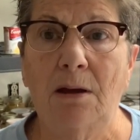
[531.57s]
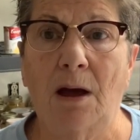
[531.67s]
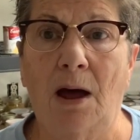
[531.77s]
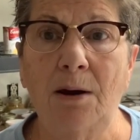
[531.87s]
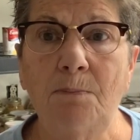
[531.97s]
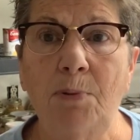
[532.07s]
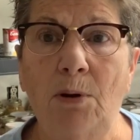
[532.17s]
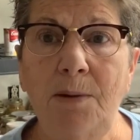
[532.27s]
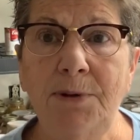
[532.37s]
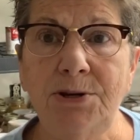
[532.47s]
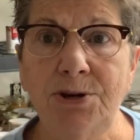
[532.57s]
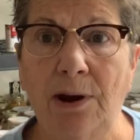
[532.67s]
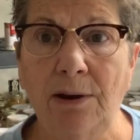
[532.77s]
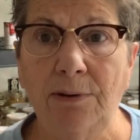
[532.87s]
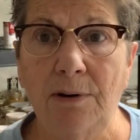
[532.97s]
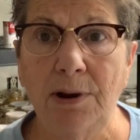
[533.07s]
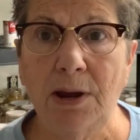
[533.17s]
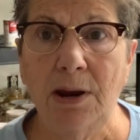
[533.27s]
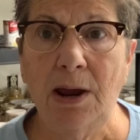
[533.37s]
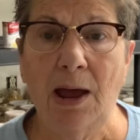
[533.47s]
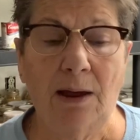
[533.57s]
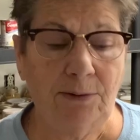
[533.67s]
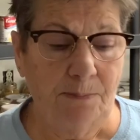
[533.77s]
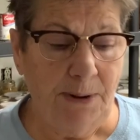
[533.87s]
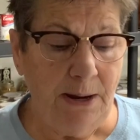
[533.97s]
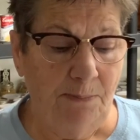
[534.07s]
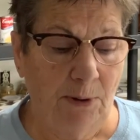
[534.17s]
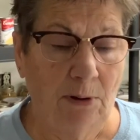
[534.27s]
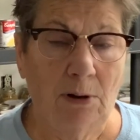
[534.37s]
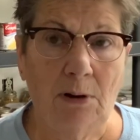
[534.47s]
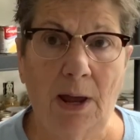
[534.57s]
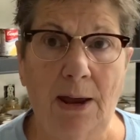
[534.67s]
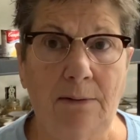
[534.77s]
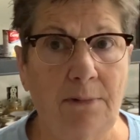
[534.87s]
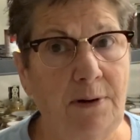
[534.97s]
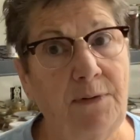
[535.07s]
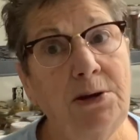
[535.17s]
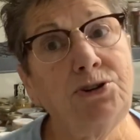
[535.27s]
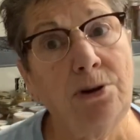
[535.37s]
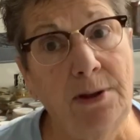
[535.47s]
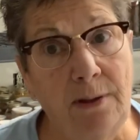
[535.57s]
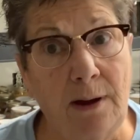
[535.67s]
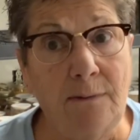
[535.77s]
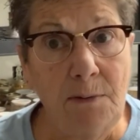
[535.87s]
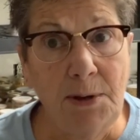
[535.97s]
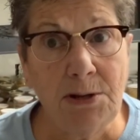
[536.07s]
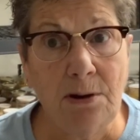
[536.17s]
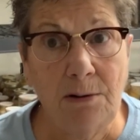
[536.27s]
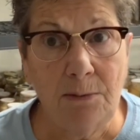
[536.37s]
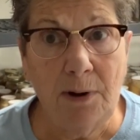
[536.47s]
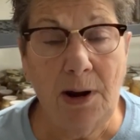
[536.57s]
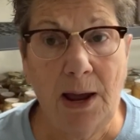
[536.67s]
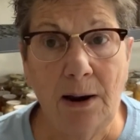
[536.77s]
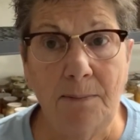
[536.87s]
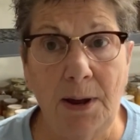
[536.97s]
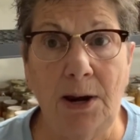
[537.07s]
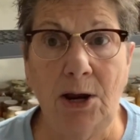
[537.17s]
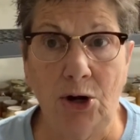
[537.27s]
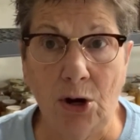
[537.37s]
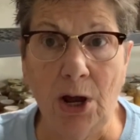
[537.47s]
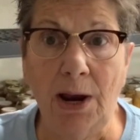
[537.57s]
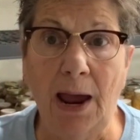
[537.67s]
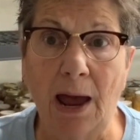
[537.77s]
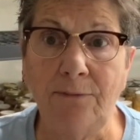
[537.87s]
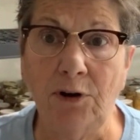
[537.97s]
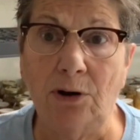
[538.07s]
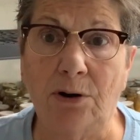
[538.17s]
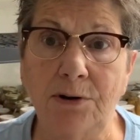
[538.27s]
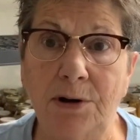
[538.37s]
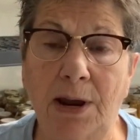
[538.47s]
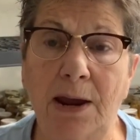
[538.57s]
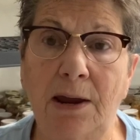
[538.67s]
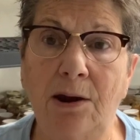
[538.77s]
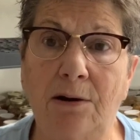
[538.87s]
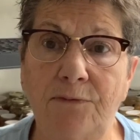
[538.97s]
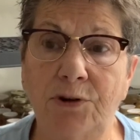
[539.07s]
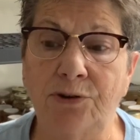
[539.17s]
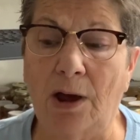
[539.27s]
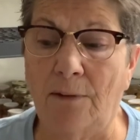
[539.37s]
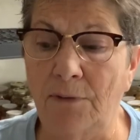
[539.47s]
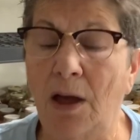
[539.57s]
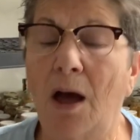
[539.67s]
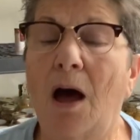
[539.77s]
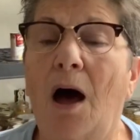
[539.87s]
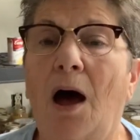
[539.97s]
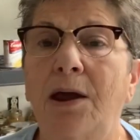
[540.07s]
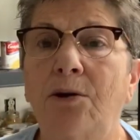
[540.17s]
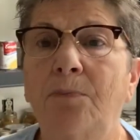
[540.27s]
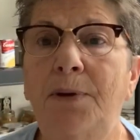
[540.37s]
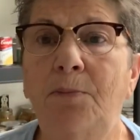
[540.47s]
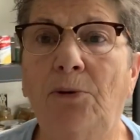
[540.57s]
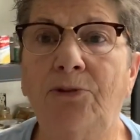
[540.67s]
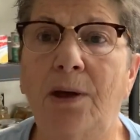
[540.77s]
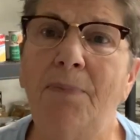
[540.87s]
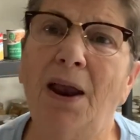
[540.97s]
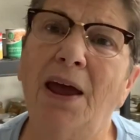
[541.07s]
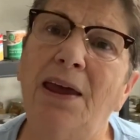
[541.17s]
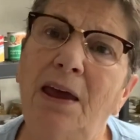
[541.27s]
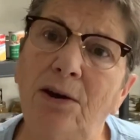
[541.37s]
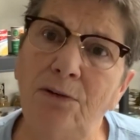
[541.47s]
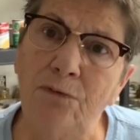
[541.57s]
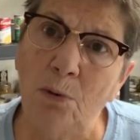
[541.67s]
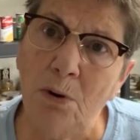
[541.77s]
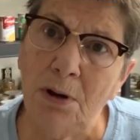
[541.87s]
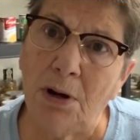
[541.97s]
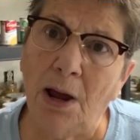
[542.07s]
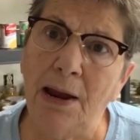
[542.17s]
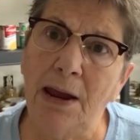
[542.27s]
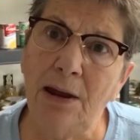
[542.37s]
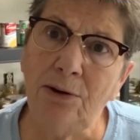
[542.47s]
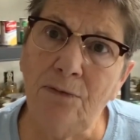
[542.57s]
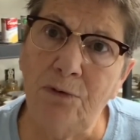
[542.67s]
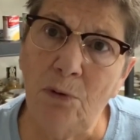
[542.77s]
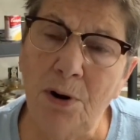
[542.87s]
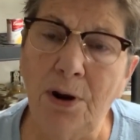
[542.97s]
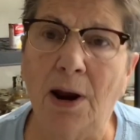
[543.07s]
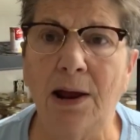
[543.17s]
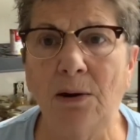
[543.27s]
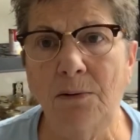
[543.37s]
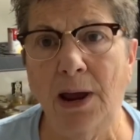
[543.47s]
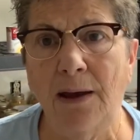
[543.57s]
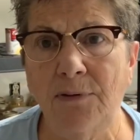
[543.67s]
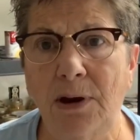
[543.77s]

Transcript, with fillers: unemployment checks aren't getting out to people and eventually the government's going to run out of money. You're going to have to learn to take care of yourself. I hear people say, but I can't afford it. I can't afford it. I don't have any